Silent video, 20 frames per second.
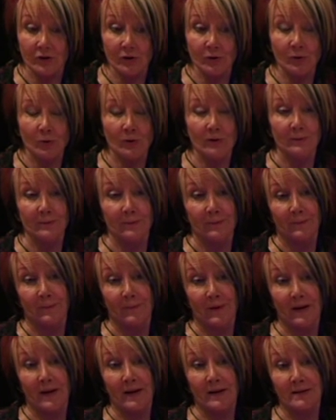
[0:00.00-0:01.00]
you,
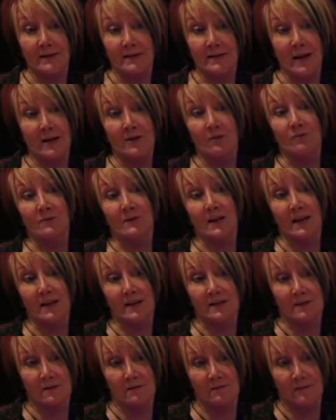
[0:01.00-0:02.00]
and Daniel
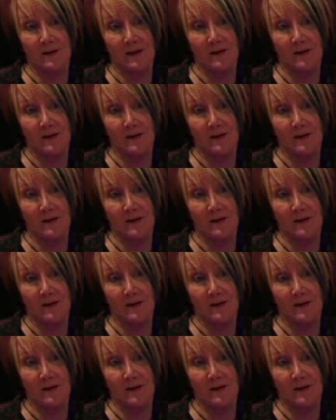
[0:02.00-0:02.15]
takes off